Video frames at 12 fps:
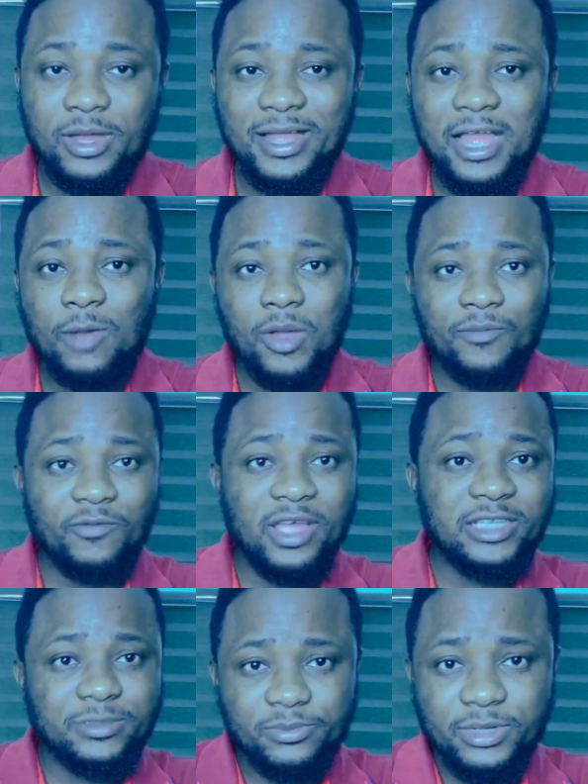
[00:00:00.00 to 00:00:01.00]
our
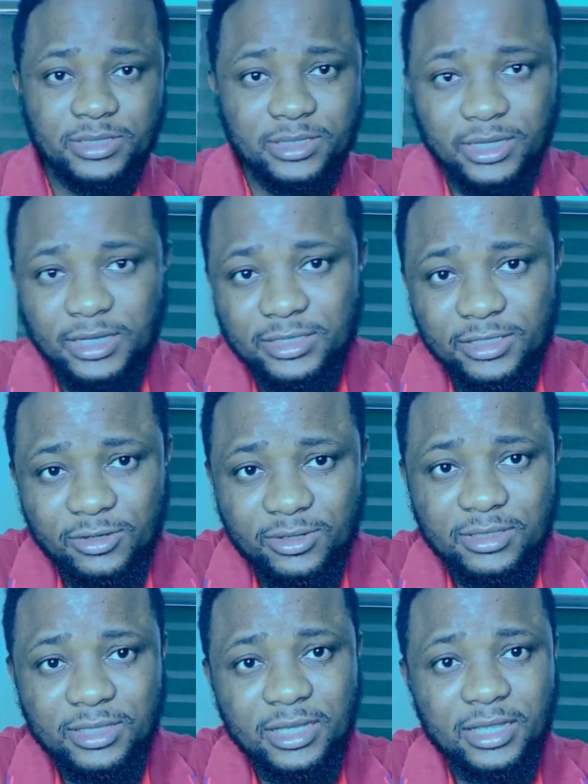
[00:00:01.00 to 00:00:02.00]
vice president the other
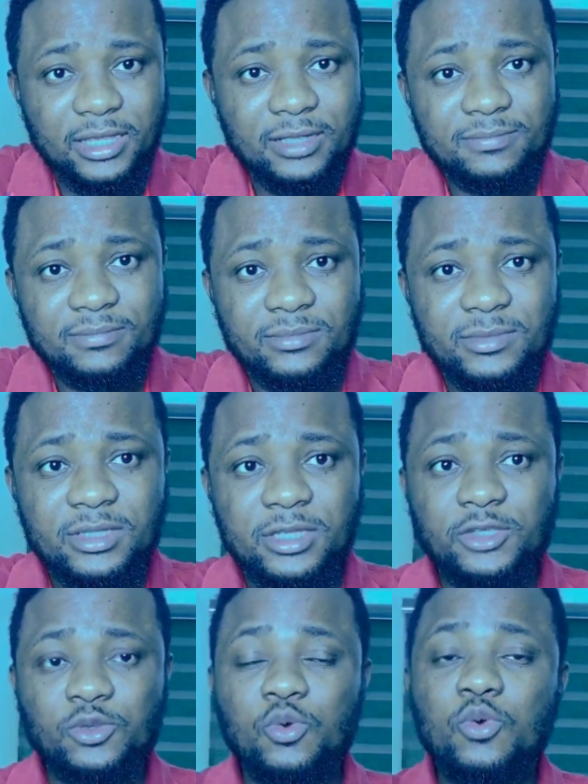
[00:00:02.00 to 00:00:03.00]
day,
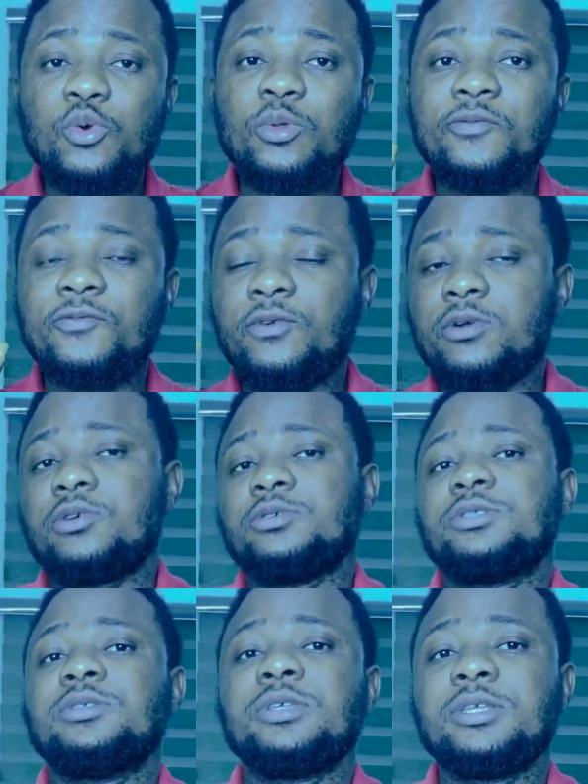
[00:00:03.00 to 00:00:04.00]
his whole
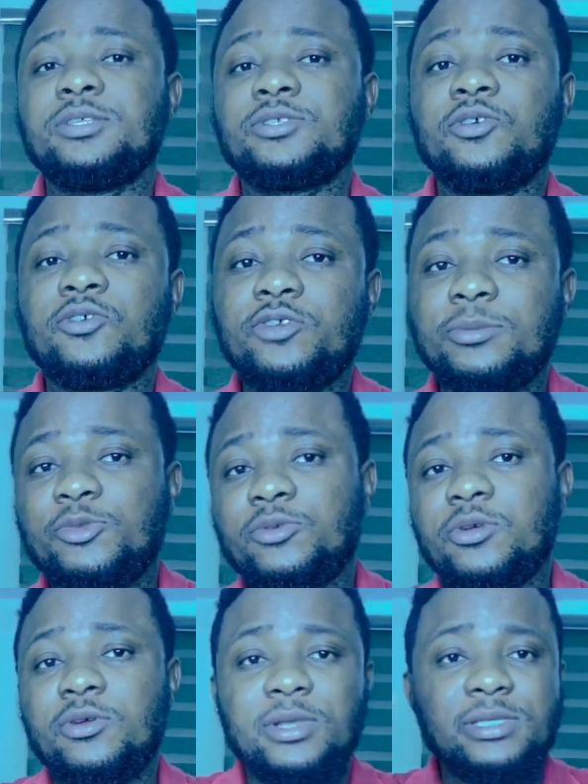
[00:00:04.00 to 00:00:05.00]
focus is on
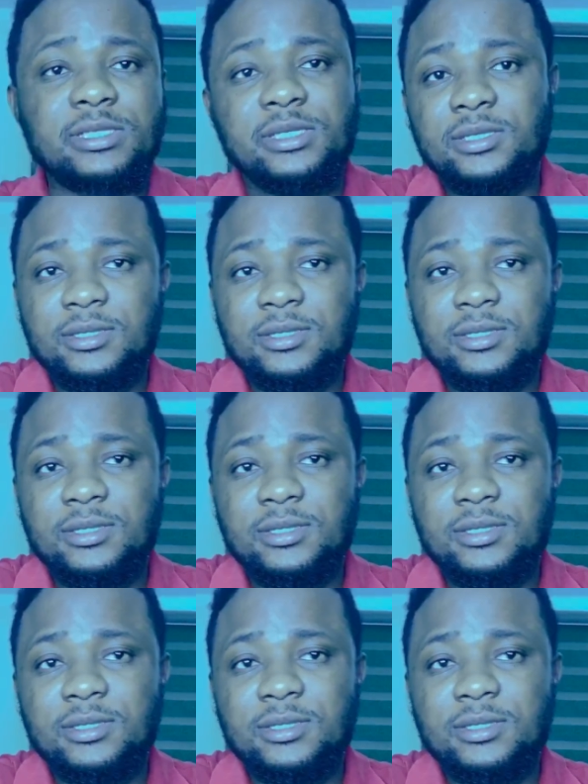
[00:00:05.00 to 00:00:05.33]
cryptocurrency.